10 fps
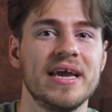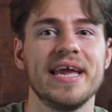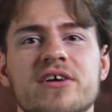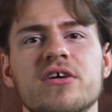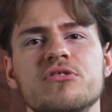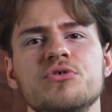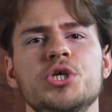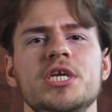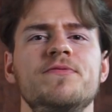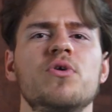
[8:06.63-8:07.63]
In
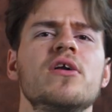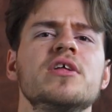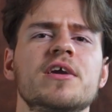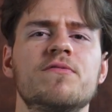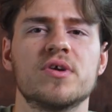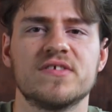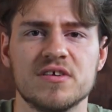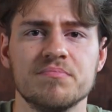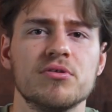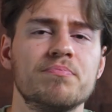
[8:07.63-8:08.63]
conclusion, if you are looking for a
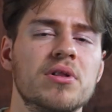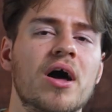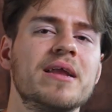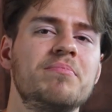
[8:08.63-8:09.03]
simple plug